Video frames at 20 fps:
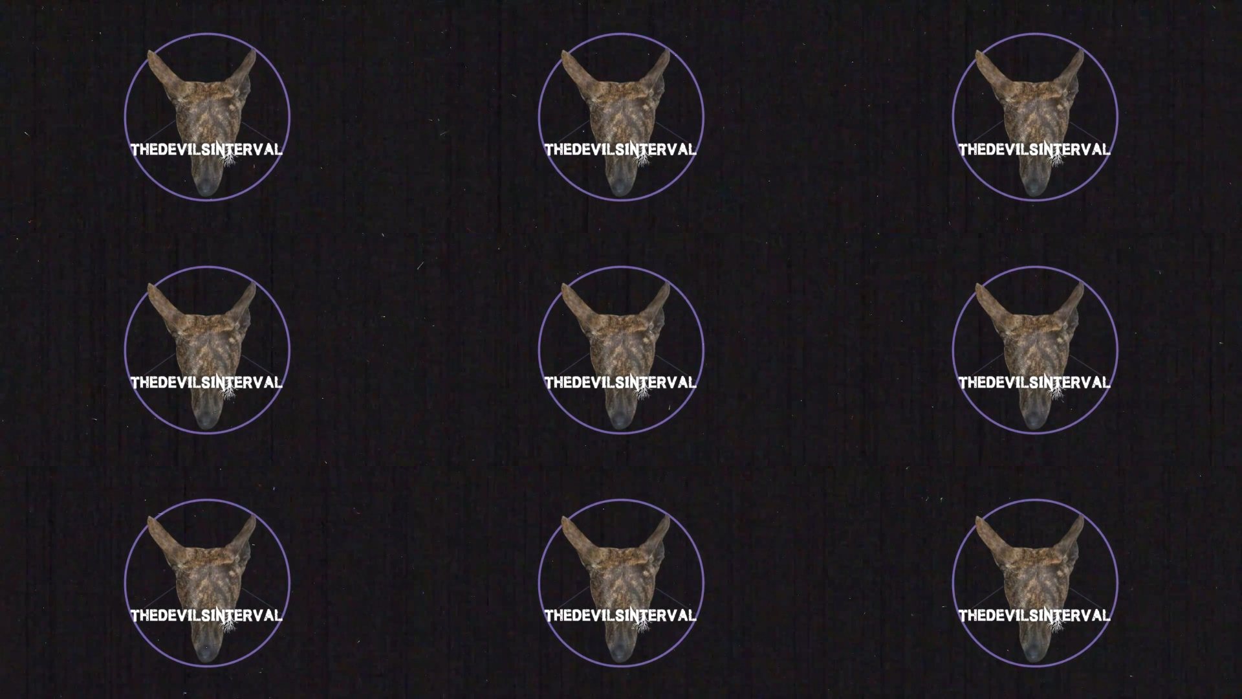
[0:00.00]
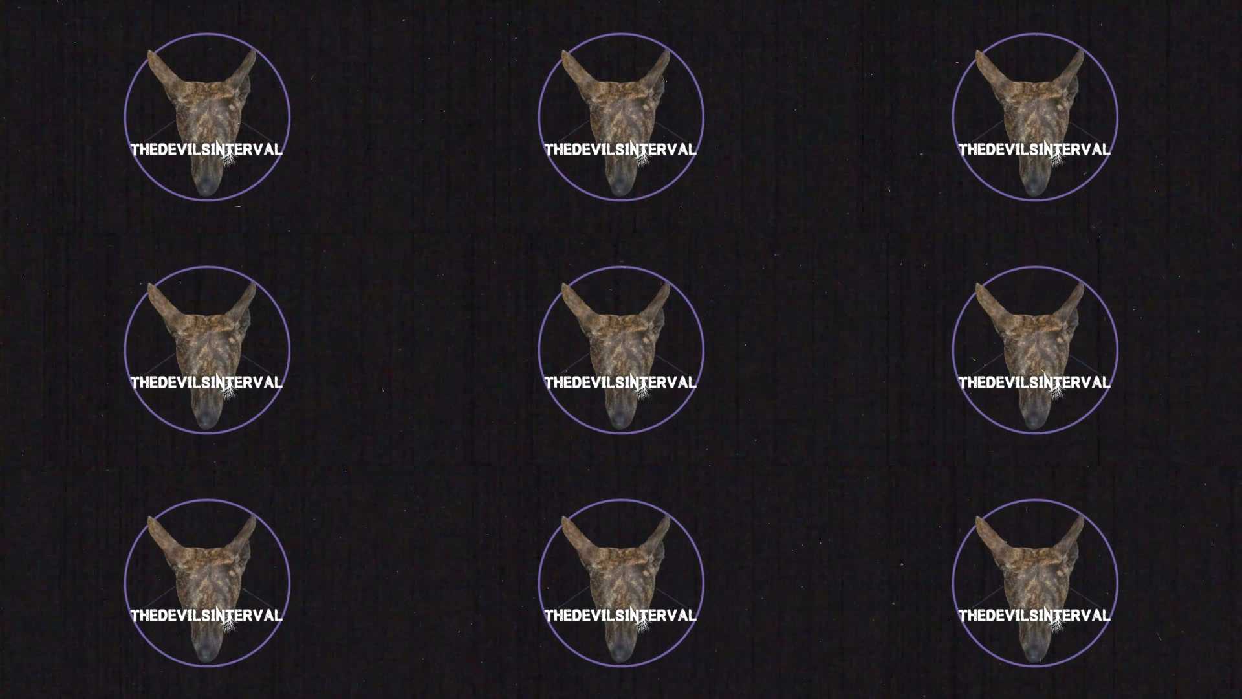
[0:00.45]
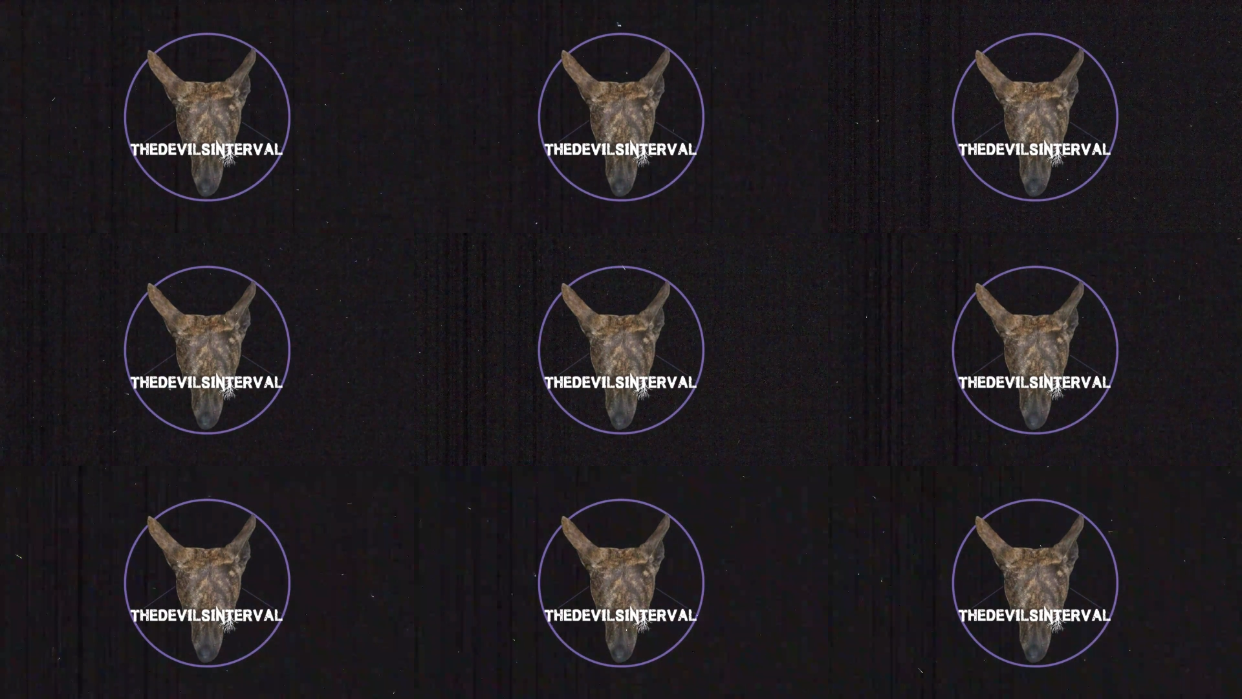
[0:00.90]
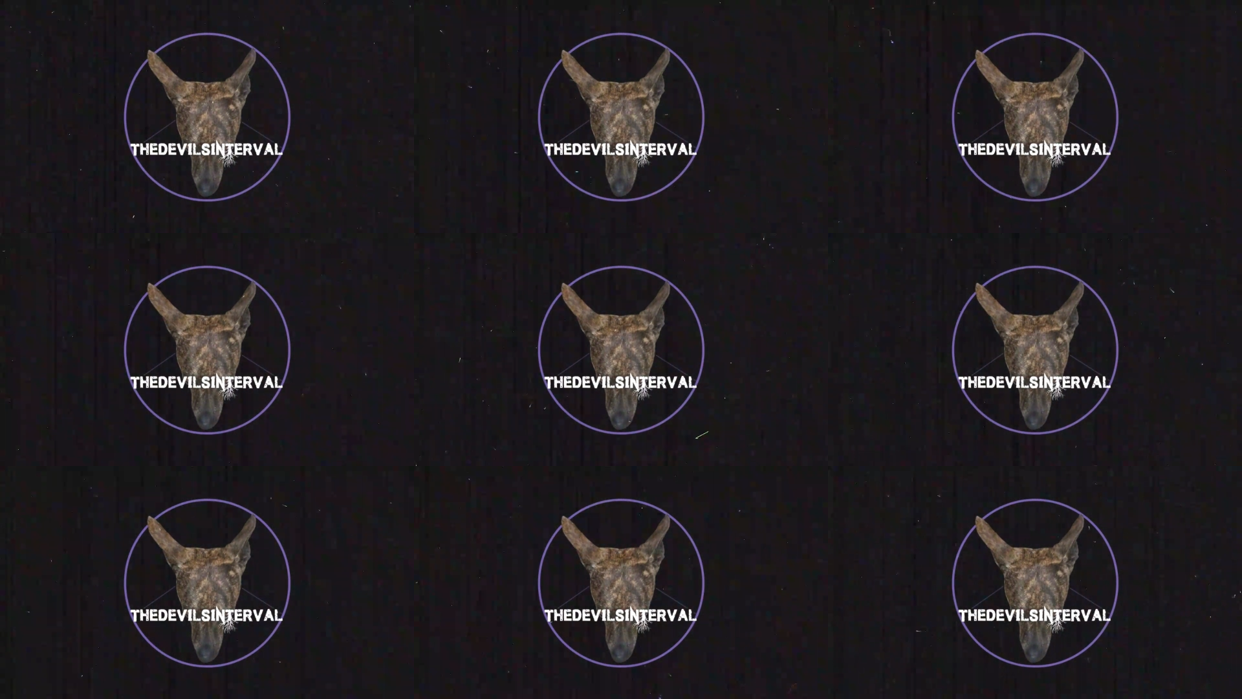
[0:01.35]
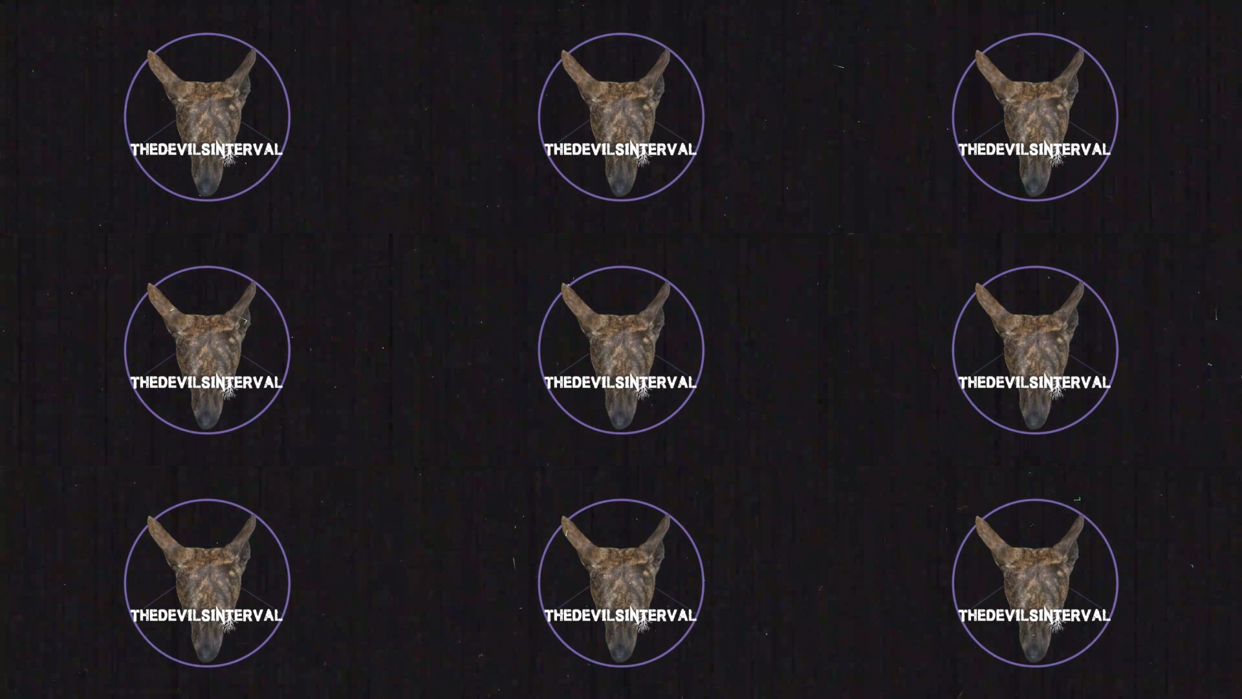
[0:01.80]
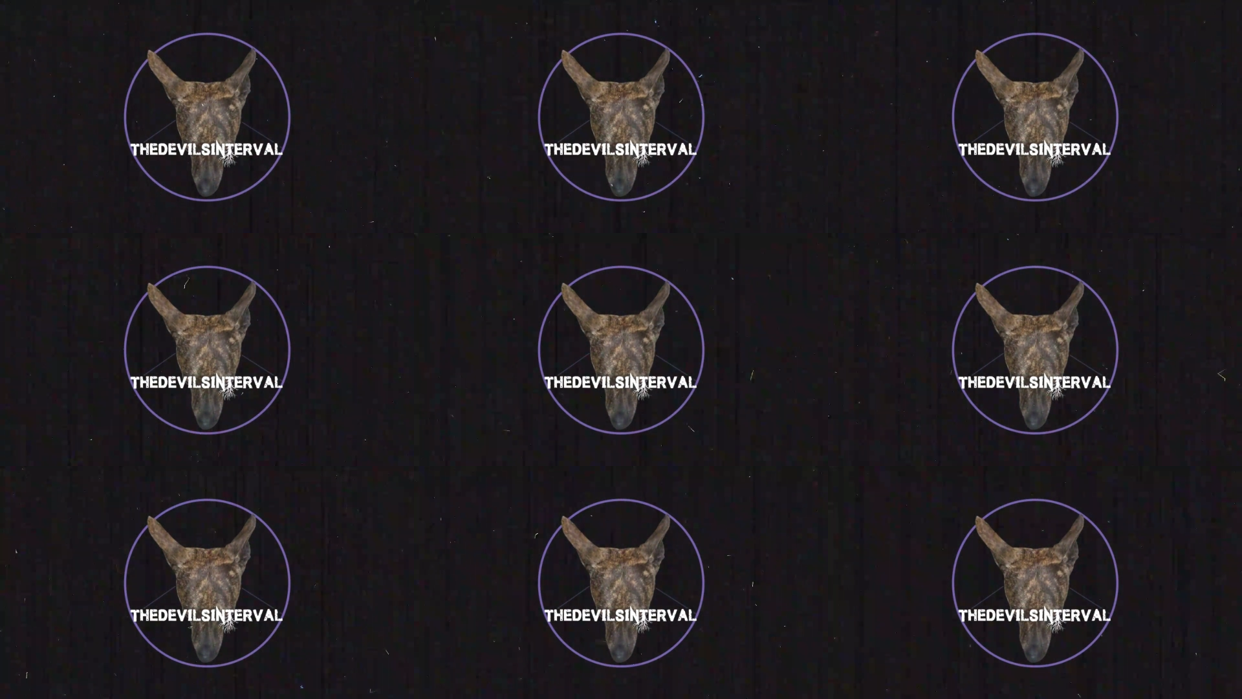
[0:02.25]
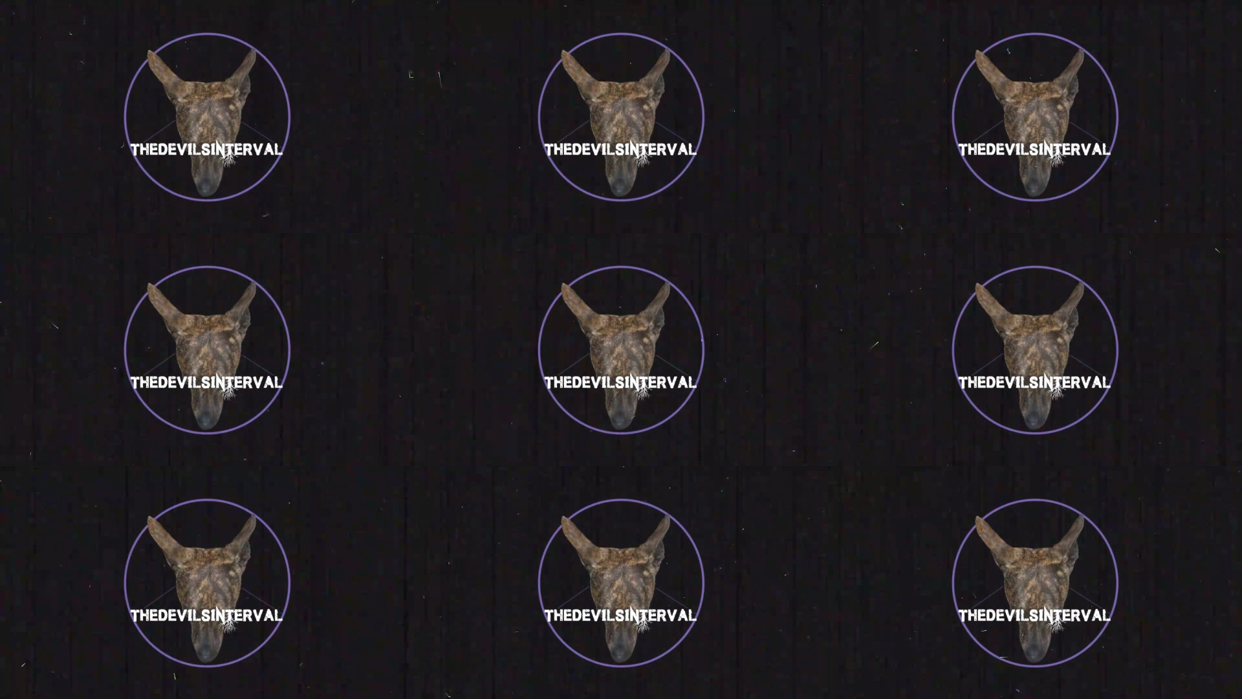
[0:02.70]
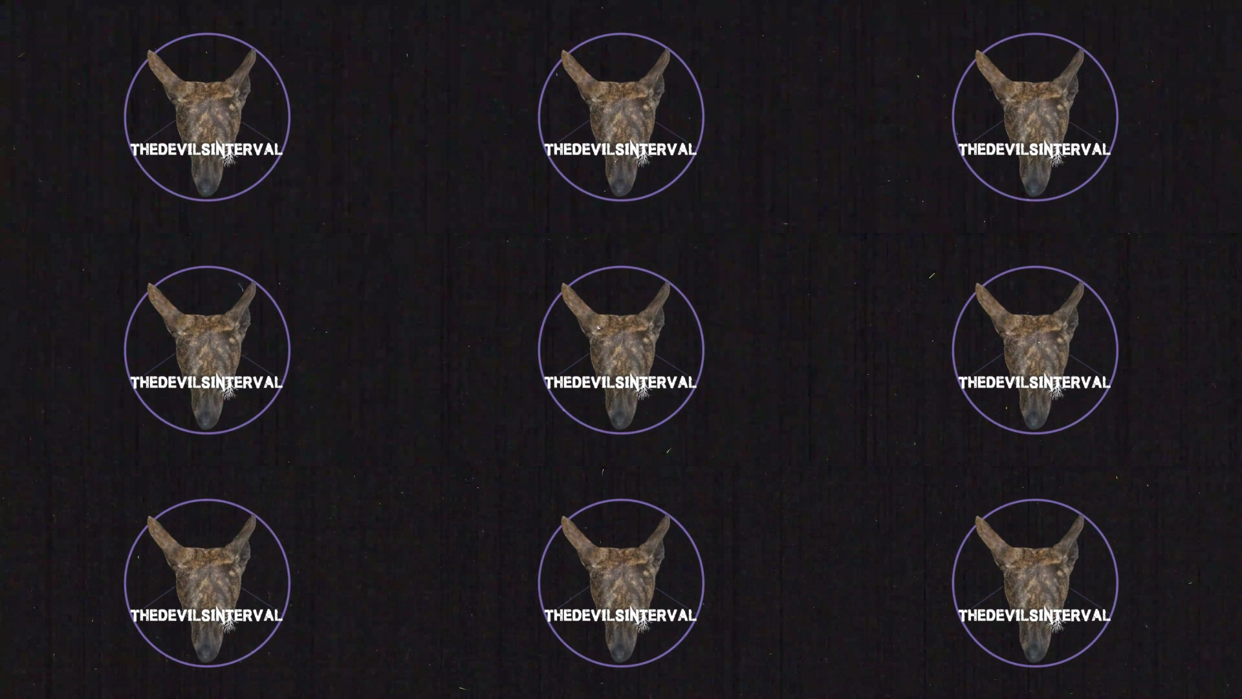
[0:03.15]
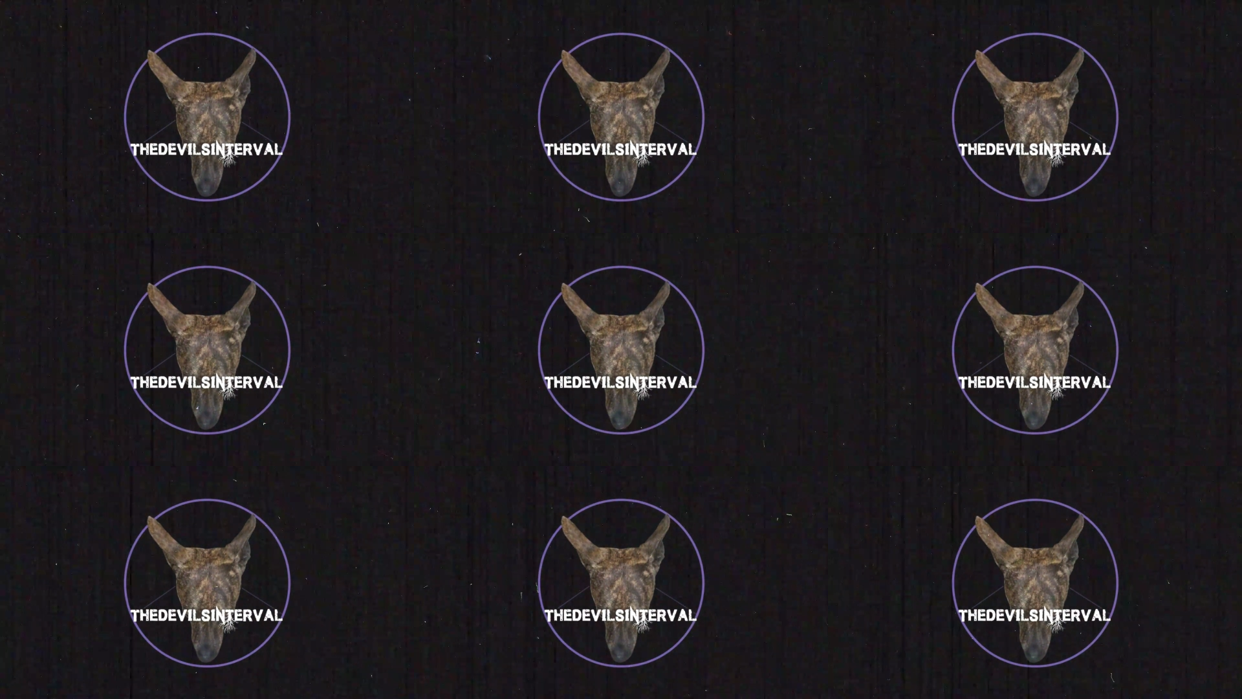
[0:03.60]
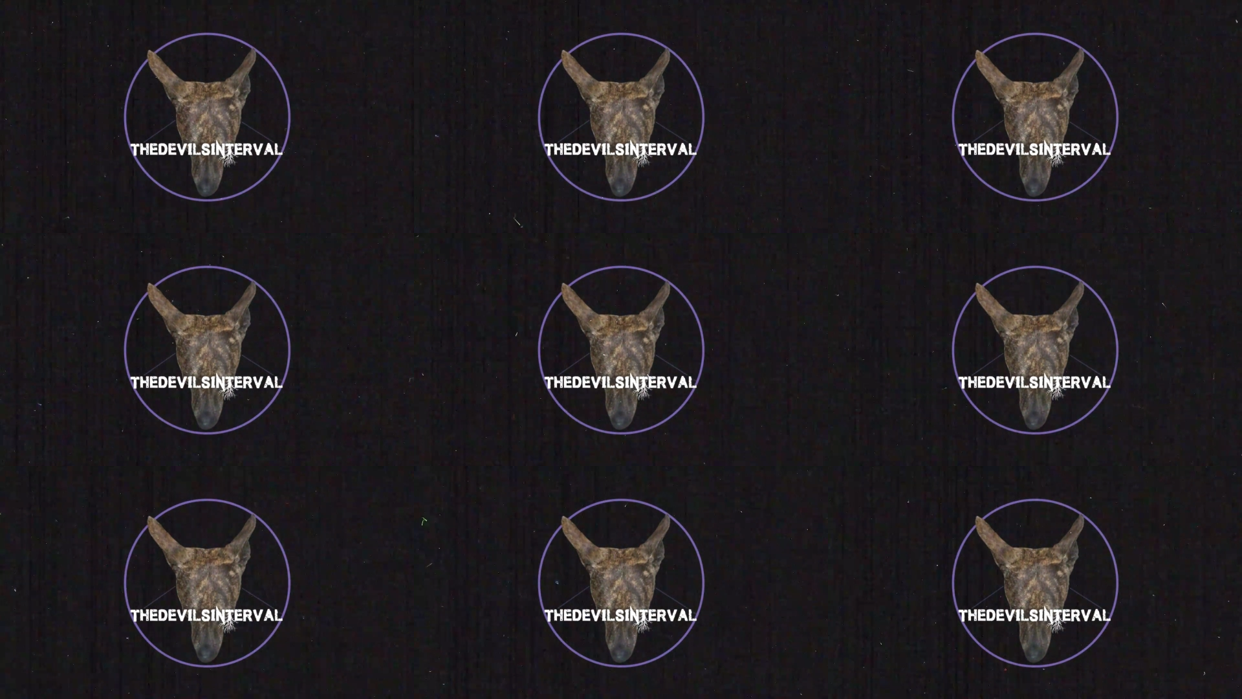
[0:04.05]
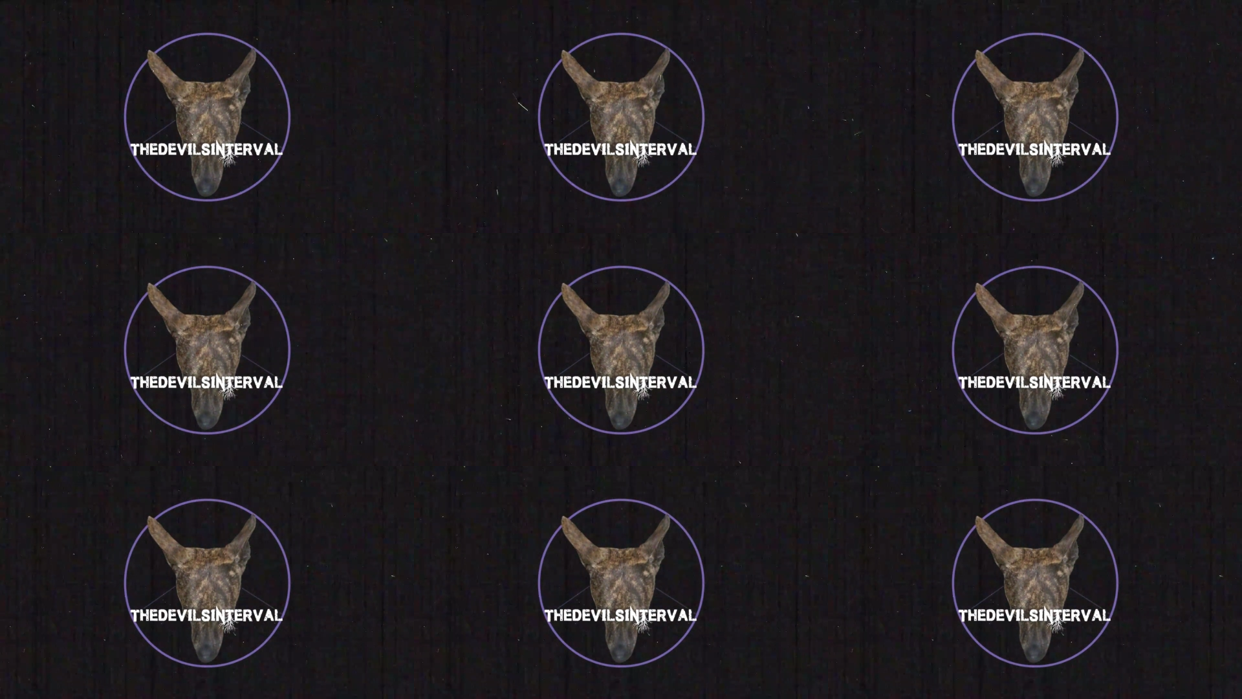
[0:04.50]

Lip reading: Nobody's mouth can be seen.